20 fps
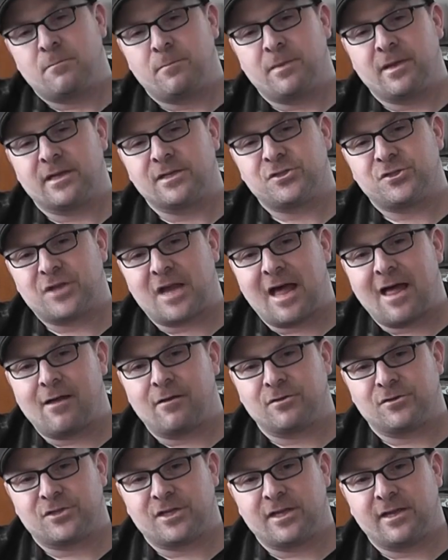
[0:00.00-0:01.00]
Biggest
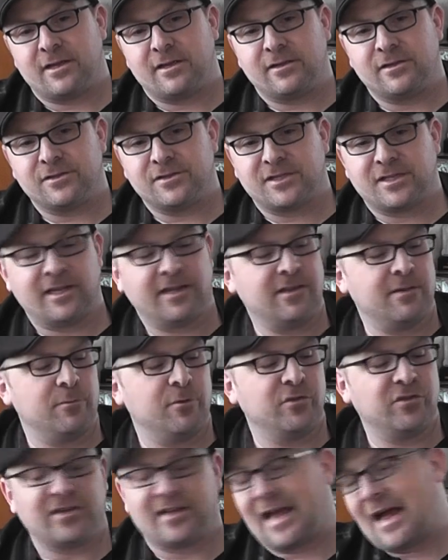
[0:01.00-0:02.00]
challenge is getting the
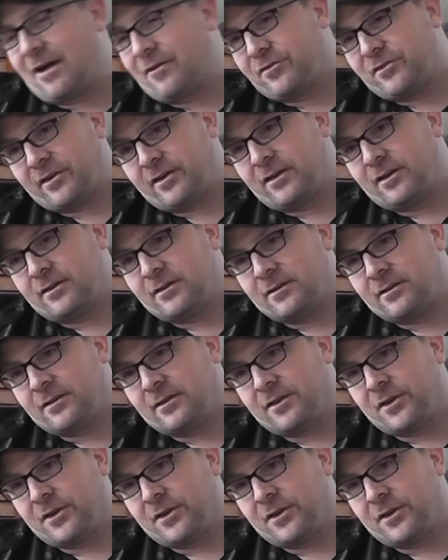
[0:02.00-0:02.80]
music out there.